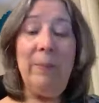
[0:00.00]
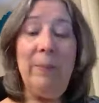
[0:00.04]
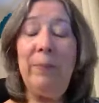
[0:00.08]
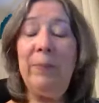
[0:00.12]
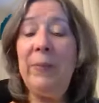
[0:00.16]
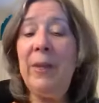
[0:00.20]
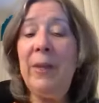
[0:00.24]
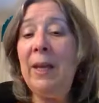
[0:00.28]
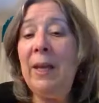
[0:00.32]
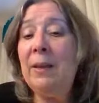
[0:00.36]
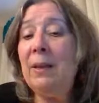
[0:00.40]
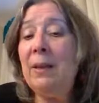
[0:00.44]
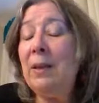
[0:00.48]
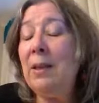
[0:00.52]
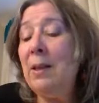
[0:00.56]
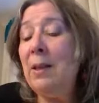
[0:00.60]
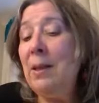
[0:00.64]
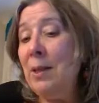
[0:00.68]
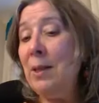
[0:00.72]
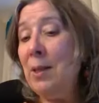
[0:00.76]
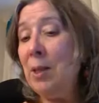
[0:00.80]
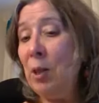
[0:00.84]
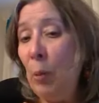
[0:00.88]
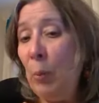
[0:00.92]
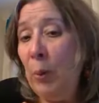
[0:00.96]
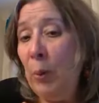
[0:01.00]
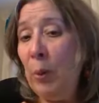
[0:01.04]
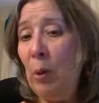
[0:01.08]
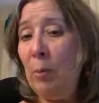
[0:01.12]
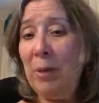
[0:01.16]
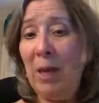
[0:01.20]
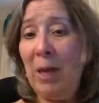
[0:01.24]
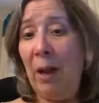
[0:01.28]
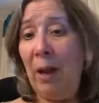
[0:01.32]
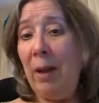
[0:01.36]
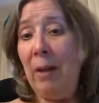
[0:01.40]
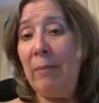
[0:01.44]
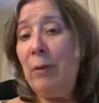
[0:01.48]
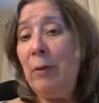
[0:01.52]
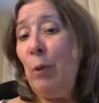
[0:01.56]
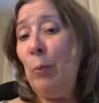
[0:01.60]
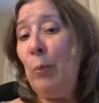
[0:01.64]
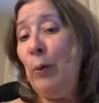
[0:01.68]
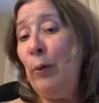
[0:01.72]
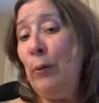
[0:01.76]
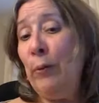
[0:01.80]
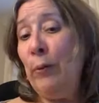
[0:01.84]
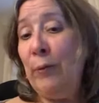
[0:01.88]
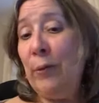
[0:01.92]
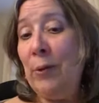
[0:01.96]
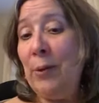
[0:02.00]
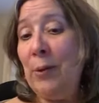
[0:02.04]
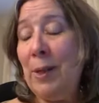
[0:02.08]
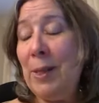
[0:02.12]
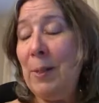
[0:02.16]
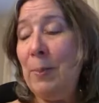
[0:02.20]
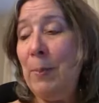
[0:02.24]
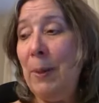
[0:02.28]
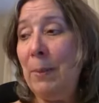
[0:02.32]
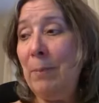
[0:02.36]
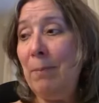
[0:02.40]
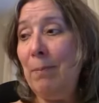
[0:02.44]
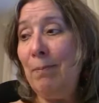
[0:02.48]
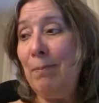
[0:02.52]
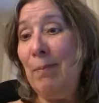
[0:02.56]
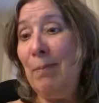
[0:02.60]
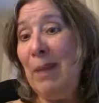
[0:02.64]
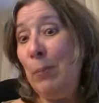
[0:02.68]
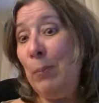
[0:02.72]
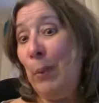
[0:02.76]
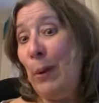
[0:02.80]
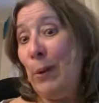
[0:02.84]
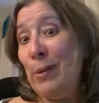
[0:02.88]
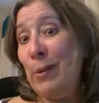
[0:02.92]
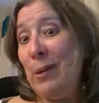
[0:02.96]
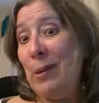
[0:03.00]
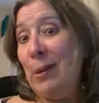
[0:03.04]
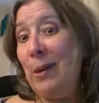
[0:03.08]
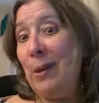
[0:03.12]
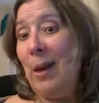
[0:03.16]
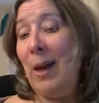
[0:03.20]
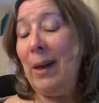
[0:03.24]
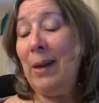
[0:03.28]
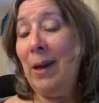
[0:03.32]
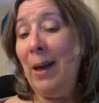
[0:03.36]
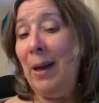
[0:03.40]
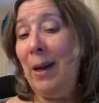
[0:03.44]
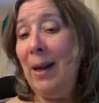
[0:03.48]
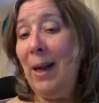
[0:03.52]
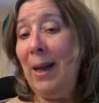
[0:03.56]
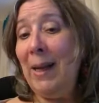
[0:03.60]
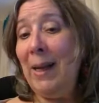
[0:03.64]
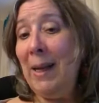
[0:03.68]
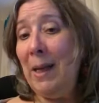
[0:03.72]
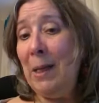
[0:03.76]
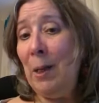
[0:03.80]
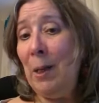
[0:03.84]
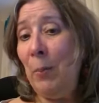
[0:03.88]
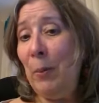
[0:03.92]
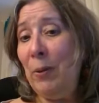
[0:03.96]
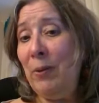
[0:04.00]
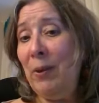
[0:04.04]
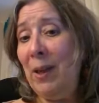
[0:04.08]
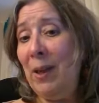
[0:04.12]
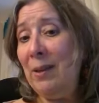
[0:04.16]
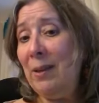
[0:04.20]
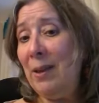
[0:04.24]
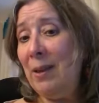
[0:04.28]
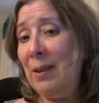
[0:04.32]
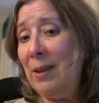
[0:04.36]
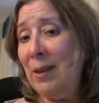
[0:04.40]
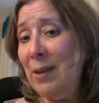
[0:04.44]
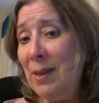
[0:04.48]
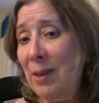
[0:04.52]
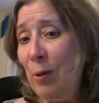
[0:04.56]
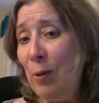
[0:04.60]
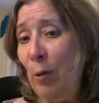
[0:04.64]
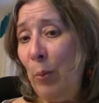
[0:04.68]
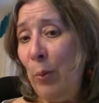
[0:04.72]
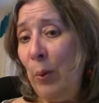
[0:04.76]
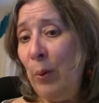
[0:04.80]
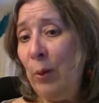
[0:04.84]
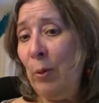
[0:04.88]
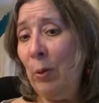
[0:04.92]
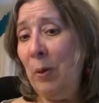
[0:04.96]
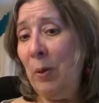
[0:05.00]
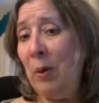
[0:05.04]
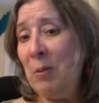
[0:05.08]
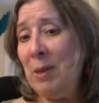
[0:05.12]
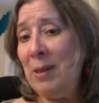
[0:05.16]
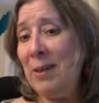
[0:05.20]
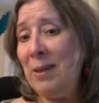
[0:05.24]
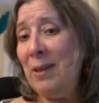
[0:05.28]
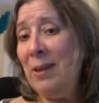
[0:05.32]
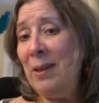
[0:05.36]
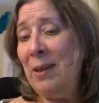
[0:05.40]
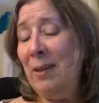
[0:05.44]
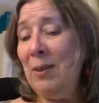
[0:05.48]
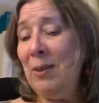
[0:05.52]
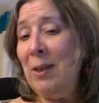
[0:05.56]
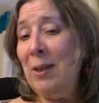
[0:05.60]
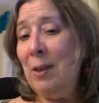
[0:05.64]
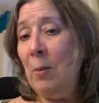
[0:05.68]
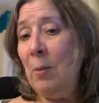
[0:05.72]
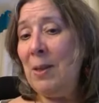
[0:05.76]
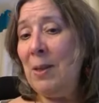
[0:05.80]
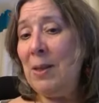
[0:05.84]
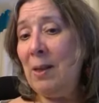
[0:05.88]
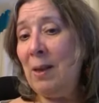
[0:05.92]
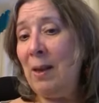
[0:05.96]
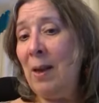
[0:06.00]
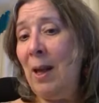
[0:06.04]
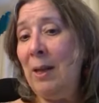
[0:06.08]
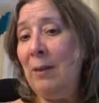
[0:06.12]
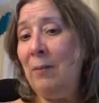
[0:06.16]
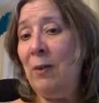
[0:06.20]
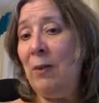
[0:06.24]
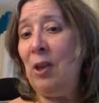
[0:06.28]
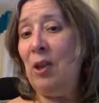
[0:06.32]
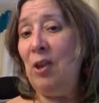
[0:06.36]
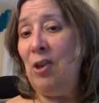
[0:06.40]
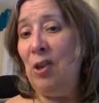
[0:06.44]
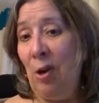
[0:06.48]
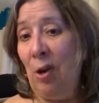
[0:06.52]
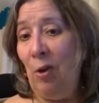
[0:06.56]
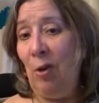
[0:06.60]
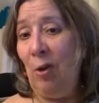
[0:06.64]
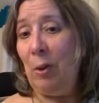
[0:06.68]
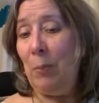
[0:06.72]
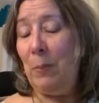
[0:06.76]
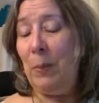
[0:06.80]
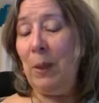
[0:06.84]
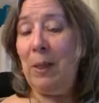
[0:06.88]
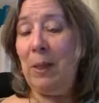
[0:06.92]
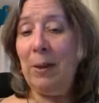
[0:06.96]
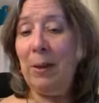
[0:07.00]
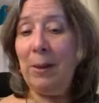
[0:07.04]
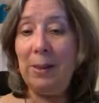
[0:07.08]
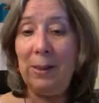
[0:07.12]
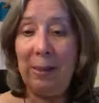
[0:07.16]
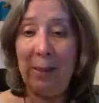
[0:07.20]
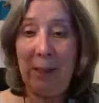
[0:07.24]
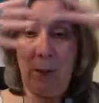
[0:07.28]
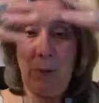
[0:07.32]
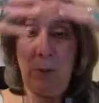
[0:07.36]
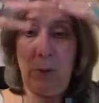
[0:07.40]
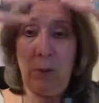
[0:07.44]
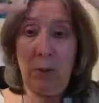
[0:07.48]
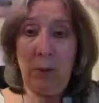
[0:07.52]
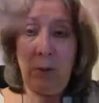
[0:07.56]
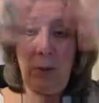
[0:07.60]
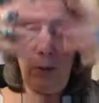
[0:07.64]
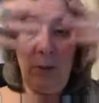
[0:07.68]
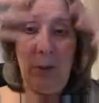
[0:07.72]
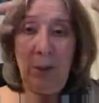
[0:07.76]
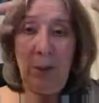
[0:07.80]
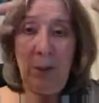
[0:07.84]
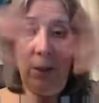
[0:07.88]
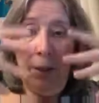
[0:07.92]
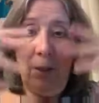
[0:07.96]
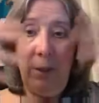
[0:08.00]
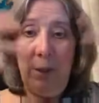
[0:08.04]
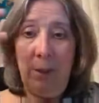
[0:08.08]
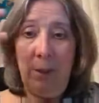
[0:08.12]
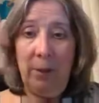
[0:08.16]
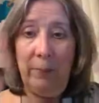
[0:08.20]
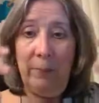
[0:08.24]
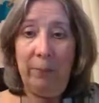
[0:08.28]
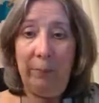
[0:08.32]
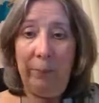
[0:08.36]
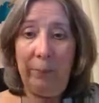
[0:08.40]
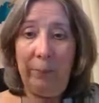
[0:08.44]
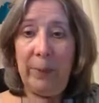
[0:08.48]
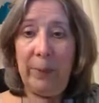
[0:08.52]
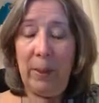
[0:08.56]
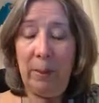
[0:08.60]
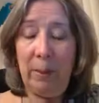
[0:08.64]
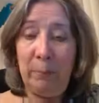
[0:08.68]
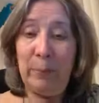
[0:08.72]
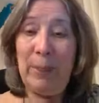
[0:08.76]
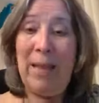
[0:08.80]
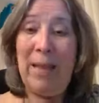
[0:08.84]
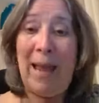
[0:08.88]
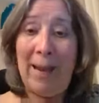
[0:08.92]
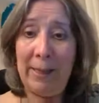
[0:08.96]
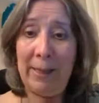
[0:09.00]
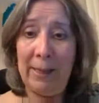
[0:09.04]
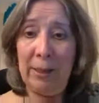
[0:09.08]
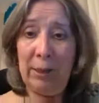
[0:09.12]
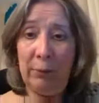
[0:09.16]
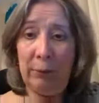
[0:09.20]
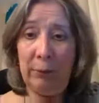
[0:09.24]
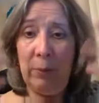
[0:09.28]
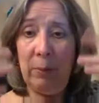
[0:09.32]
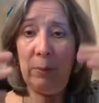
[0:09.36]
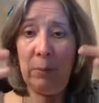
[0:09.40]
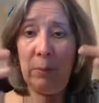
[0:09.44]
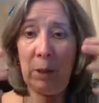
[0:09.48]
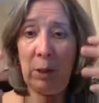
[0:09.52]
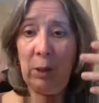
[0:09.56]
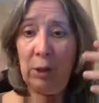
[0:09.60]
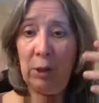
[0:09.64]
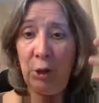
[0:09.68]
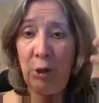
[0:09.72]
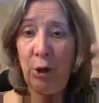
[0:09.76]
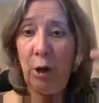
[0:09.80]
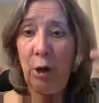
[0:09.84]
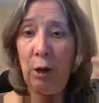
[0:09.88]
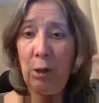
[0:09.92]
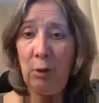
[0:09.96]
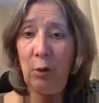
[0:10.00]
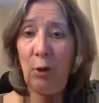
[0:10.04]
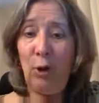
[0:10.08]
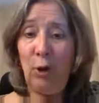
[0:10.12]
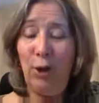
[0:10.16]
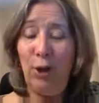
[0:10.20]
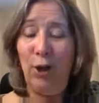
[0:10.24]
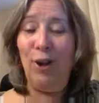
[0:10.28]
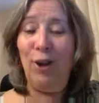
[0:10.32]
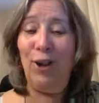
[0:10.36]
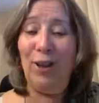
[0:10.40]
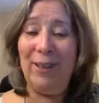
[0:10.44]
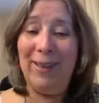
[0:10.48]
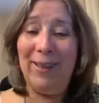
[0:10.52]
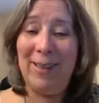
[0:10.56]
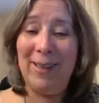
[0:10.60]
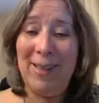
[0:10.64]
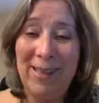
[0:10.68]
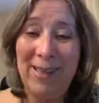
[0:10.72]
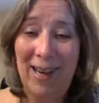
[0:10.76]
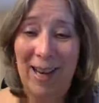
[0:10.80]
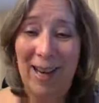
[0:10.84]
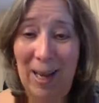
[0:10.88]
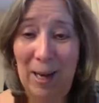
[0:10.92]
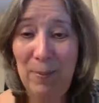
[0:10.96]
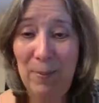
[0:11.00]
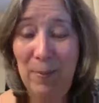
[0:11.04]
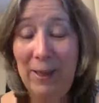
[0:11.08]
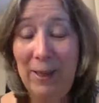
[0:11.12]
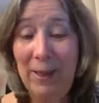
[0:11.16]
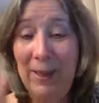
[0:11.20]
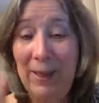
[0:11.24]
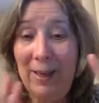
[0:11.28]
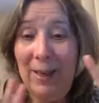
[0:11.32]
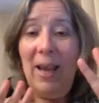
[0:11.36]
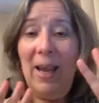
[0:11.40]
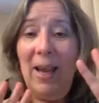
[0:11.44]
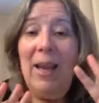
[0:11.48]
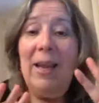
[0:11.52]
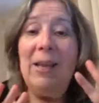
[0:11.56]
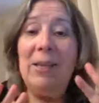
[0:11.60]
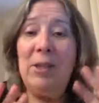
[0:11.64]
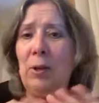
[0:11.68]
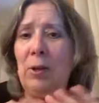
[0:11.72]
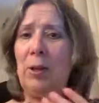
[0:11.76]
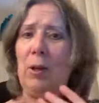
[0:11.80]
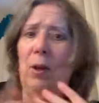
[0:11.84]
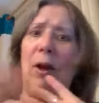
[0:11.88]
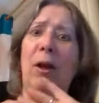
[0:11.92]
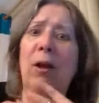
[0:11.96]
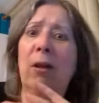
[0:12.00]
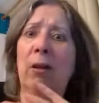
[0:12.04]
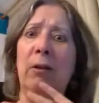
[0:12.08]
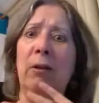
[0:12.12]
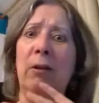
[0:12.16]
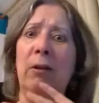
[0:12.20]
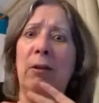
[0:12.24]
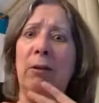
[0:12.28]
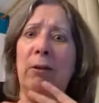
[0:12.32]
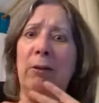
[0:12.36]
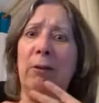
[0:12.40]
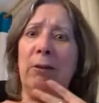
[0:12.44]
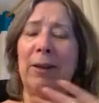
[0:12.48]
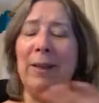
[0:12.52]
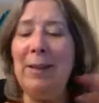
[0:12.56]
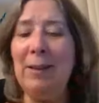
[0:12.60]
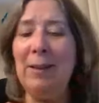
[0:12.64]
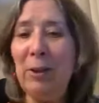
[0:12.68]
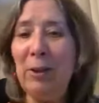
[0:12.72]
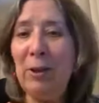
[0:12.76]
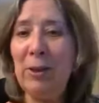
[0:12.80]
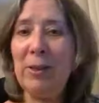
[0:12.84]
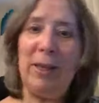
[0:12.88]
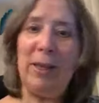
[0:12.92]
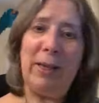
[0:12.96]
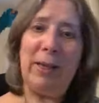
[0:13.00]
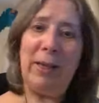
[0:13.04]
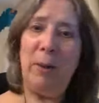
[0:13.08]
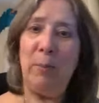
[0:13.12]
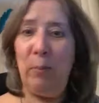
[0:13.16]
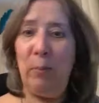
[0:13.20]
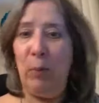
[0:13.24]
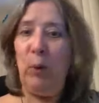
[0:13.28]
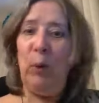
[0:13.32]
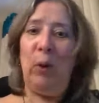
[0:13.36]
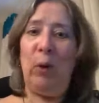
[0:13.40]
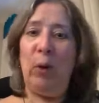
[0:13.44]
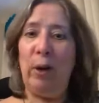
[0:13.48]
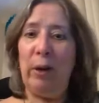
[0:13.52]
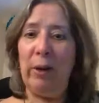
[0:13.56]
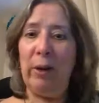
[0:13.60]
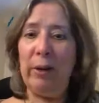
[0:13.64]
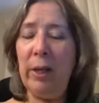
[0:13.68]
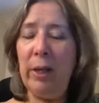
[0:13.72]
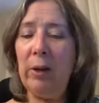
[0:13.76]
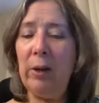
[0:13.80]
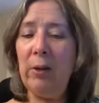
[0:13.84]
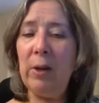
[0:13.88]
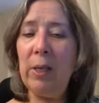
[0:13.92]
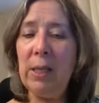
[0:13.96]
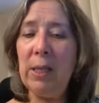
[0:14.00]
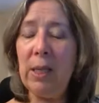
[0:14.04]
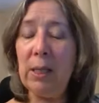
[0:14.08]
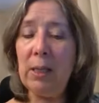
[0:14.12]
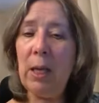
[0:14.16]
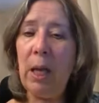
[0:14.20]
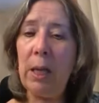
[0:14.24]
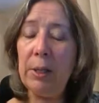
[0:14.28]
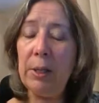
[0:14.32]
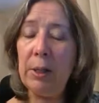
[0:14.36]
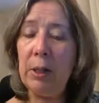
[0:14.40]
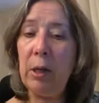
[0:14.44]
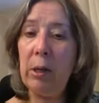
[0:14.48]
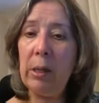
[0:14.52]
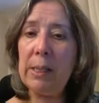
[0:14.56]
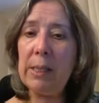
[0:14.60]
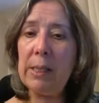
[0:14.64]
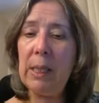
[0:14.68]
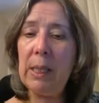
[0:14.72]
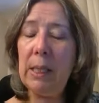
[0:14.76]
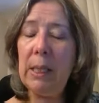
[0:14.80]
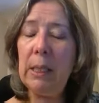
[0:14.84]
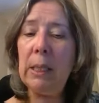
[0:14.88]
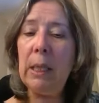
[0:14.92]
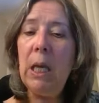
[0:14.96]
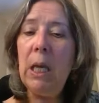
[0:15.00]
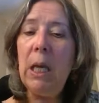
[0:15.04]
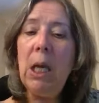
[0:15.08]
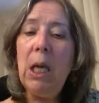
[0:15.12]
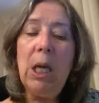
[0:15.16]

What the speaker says: that the soprannome, now I have no proof for this, but me personally, I can't help but think that the soprannome was given to him as a kind of a joke, because they were blackened from the charcoal all the time, and he said, oh, he looks like a Moor, you know, he's got dark skin.